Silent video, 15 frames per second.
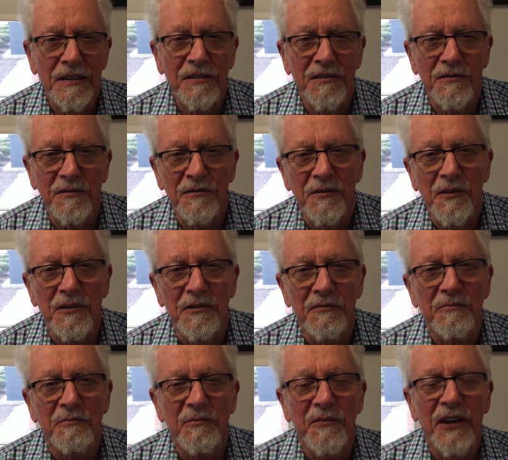into
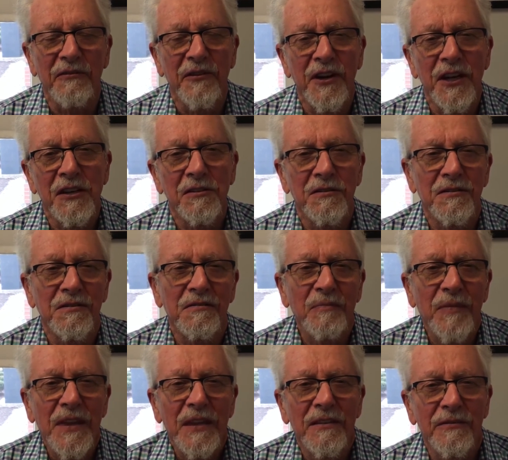my veins
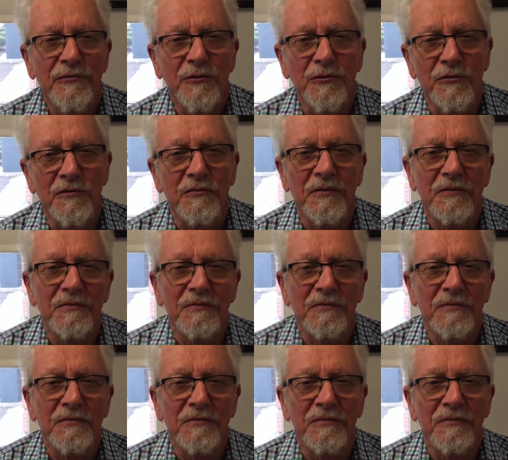for